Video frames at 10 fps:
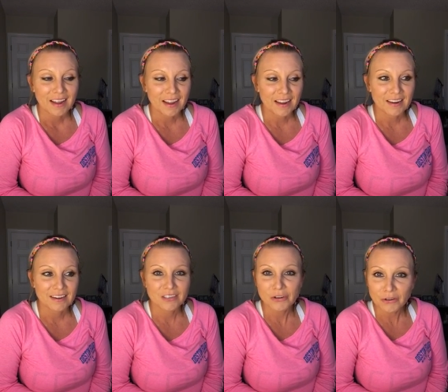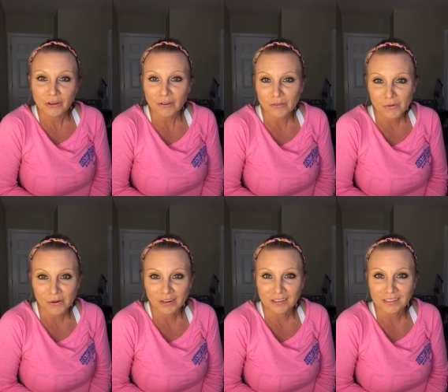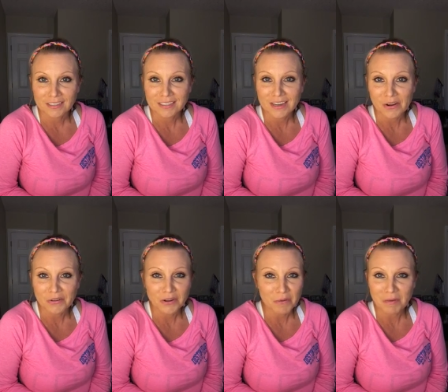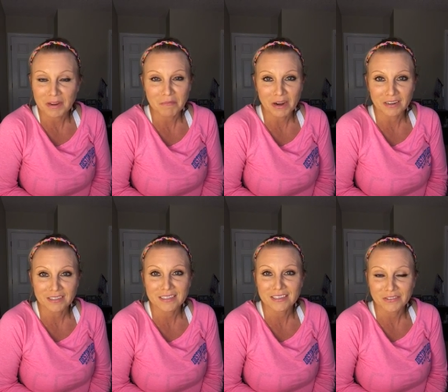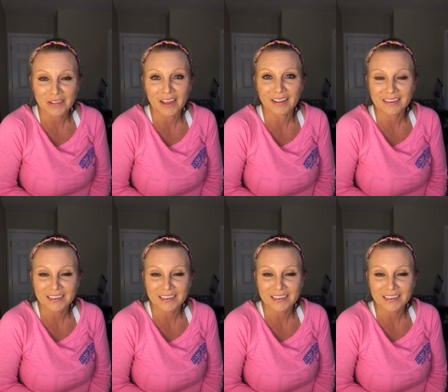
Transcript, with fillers: and toot your own horn. So don't be embarrassed to do that.